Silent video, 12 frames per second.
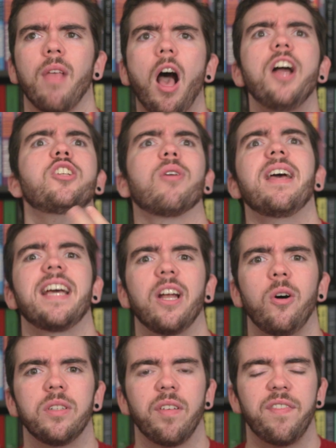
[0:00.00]
I try and get
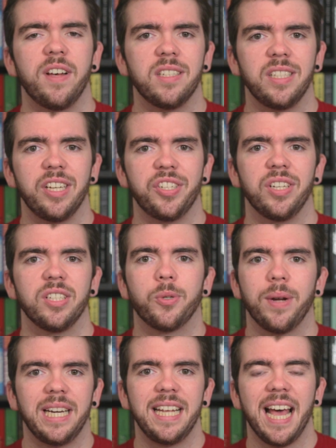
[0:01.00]
hold of a first edition as
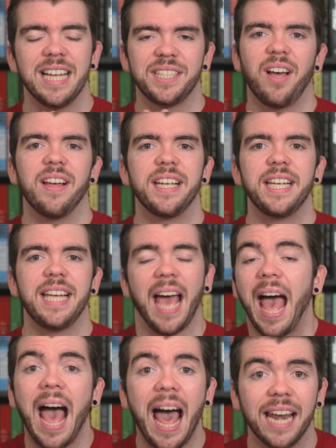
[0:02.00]
quickly as I
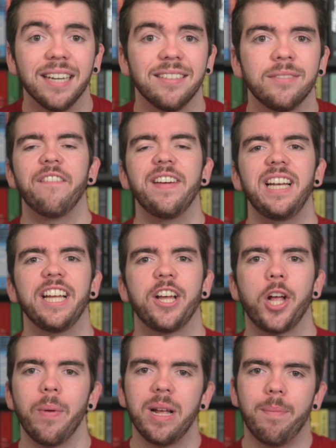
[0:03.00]
can. I feel like
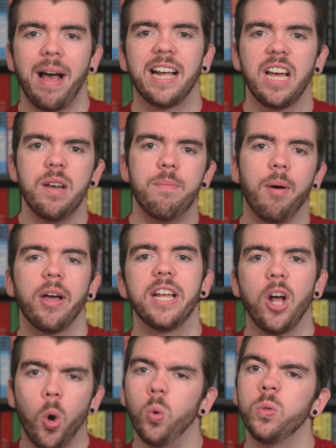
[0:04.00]
going back and
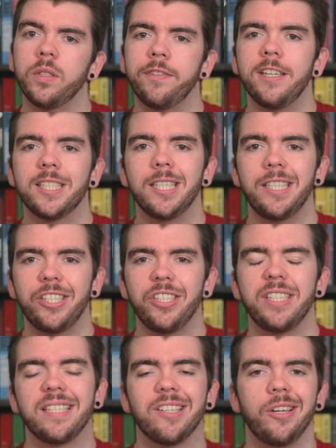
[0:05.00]
buying old first
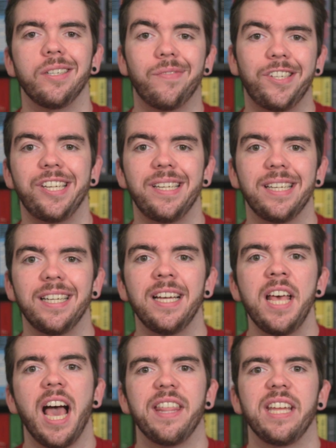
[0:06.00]
editions is kind of cheating.
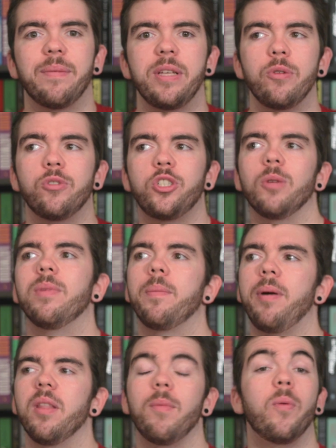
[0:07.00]
I think when you stumble
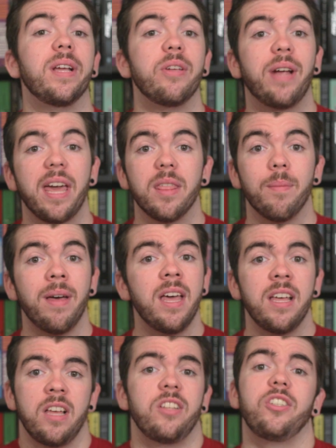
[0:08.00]
upon them and when you get them
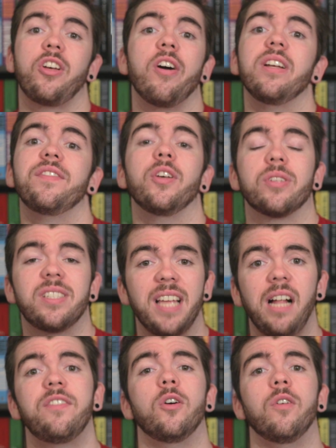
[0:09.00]
kind of
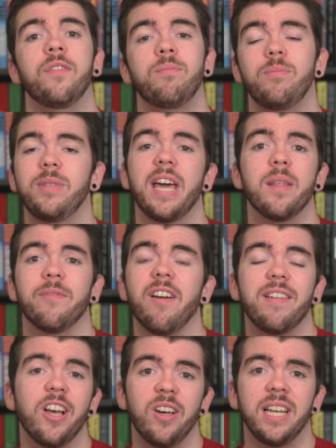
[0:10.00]
yourself or get them
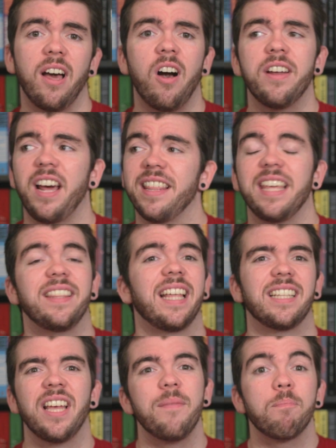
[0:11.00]
very early on, I think
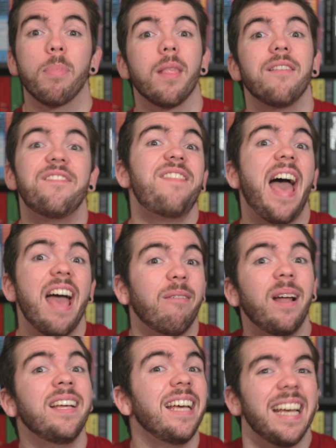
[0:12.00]
that's
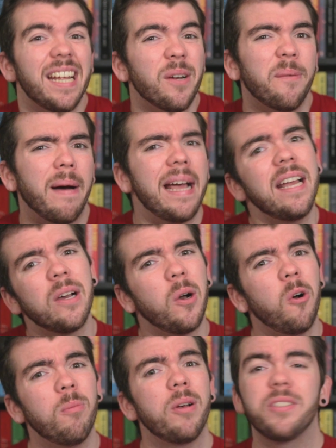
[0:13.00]
fairer in a way,
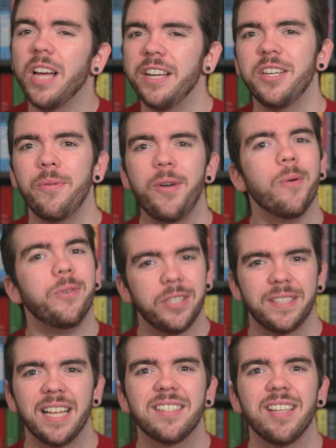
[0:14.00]
almost. I don't know,
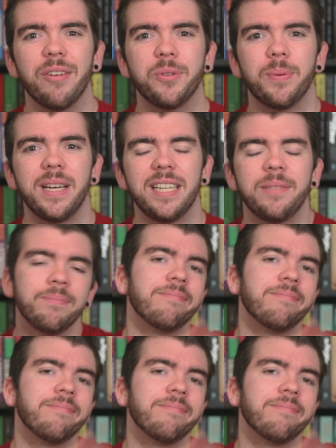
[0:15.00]
does that sound weird?